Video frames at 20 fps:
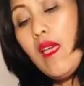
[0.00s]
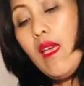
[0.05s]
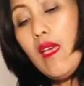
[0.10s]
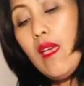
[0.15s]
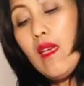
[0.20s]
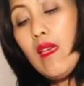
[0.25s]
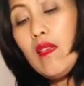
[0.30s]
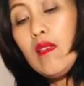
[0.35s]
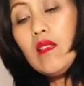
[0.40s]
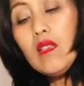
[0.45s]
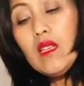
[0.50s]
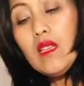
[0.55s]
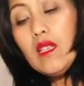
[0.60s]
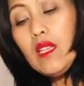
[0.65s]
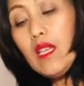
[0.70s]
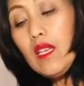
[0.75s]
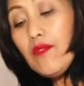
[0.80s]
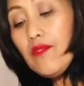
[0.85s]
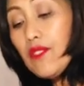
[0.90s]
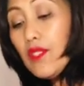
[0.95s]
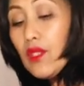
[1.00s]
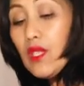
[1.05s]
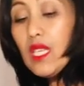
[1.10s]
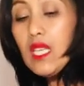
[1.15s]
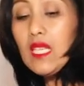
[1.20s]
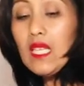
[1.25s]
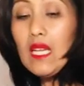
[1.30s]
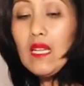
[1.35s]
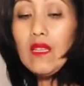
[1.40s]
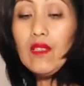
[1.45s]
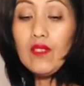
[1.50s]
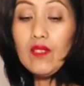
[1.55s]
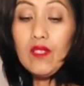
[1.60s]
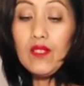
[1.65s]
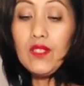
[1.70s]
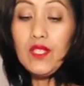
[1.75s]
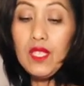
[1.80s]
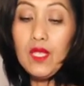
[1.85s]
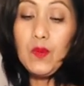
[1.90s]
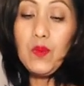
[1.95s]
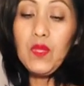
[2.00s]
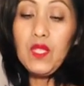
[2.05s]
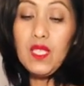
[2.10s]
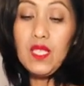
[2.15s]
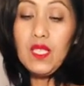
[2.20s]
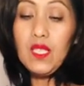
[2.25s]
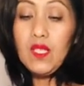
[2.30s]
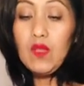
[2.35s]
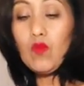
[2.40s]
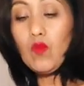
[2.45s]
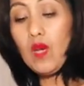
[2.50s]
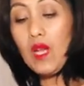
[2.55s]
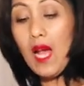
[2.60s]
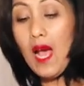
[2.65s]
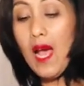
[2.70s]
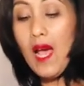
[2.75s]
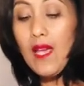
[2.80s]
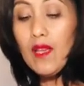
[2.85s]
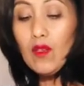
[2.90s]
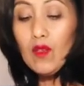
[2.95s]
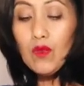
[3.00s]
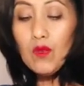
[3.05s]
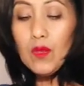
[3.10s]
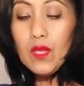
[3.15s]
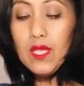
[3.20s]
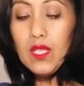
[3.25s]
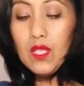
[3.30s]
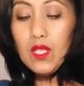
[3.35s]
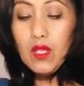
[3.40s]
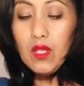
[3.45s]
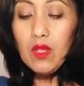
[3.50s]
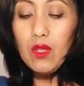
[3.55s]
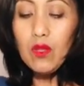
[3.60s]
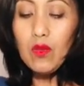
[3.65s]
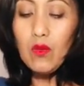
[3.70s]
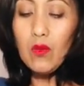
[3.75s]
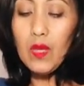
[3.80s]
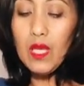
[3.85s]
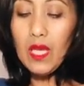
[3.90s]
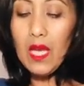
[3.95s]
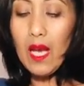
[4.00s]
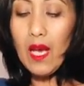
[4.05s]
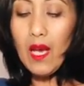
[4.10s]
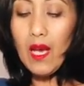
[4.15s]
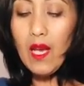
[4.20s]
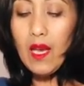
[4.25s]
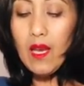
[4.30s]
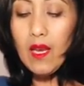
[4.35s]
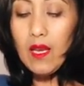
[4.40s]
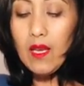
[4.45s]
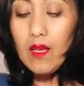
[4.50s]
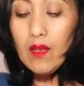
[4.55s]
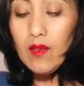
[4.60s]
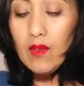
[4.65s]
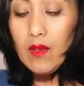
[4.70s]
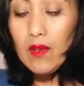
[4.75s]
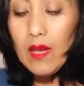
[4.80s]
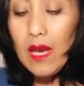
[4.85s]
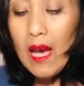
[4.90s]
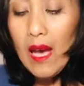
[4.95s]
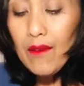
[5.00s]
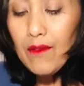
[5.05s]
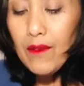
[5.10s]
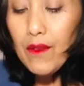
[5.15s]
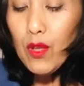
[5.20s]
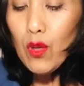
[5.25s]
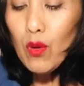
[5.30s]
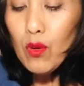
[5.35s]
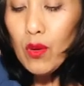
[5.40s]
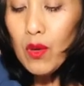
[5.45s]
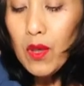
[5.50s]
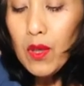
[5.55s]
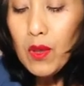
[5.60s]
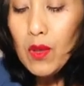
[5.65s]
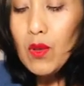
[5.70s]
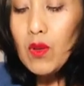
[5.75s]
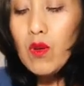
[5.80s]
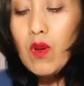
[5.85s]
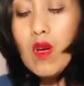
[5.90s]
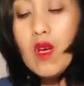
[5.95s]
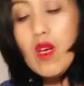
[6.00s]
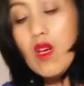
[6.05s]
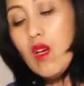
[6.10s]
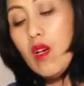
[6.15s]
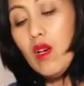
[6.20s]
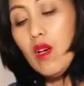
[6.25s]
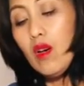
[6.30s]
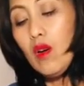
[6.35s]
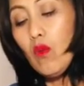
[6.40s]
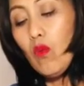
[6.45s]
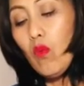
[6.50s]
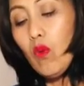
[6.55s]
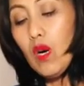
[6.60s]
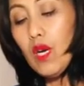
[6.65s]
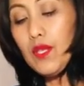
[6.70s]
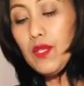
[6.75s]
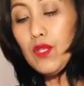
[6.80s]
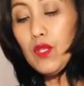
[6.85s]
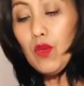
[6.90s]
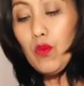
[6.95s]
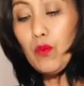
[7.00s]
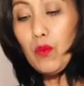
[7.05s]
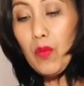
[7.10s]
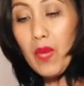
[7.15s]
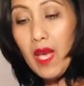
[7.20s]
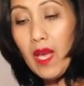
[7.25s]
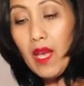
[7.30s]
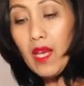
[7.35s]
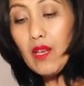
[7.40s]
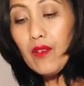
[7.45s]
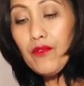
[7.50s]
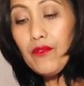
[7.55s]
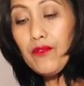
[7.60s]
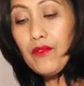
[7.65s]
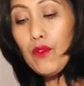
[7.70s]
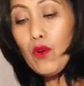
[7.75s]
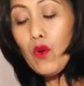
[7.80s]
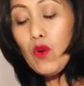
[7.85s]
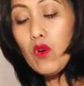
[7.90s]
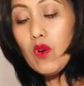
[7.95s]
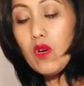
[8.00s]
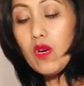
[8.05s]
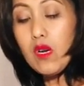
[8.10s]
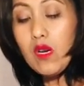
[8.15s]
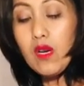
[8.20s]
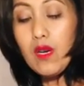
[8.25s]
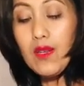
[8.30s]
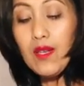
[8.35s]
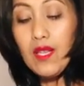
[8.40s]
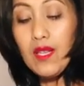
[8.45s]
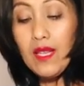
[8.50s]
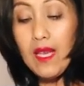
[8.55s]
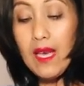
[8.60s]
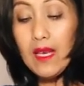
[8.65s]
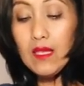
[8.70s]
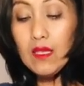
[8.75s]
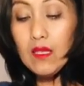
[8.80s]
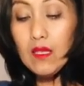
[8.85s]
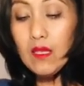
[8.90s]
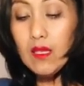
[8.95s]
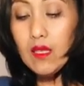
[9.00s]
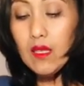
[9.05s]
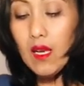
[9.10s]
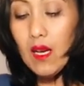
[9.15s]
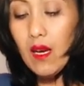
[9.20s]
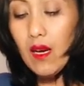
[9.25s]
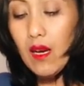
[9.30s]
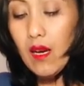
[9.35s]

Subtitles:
And if you need a little tips, this is what I usually do when I have no clue what to make for the next